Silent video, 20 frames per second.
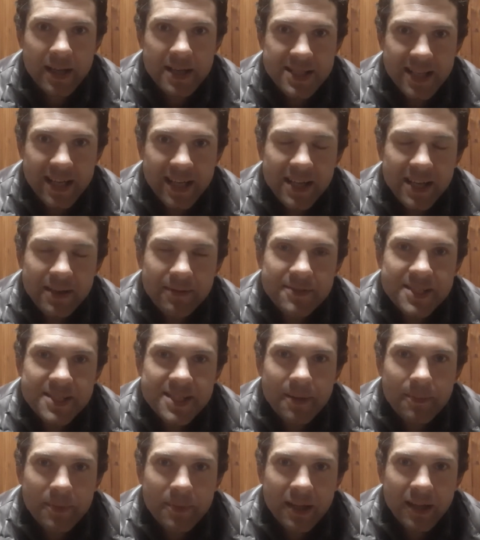is that if
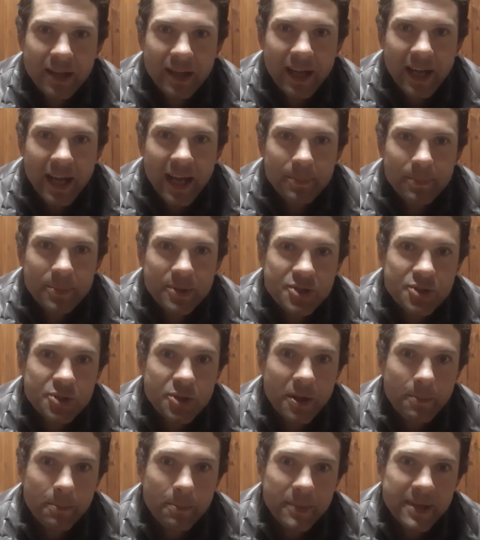something happens
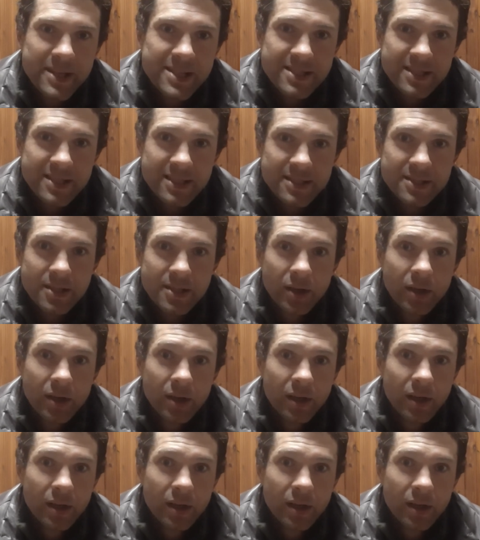to the business,